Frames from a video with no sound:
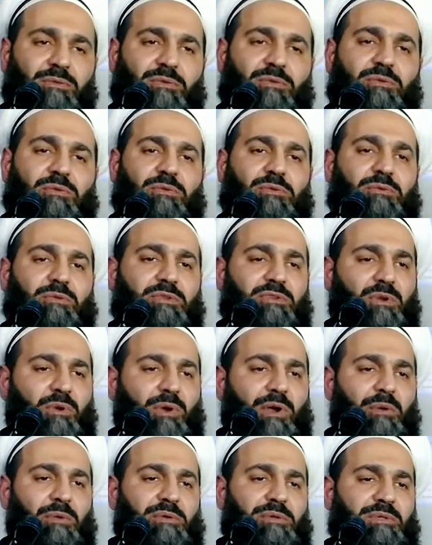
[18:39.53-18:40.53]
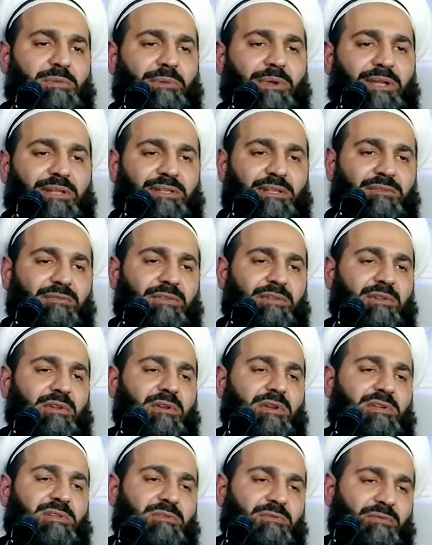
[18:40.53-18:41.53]
to show our respect and
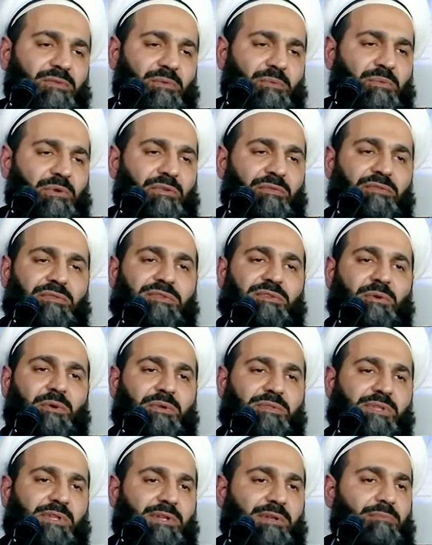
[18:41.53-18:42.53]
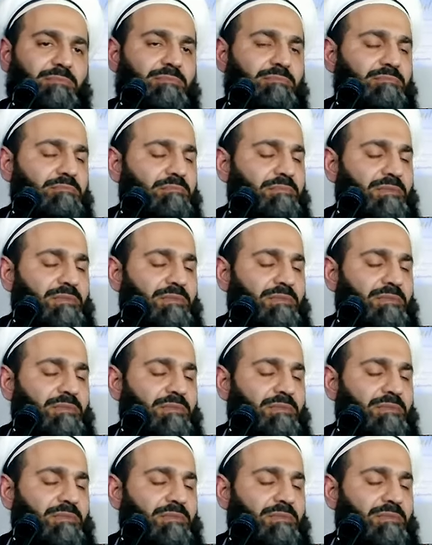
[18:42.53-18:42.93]
veneration for Prophet sallallahu alaihi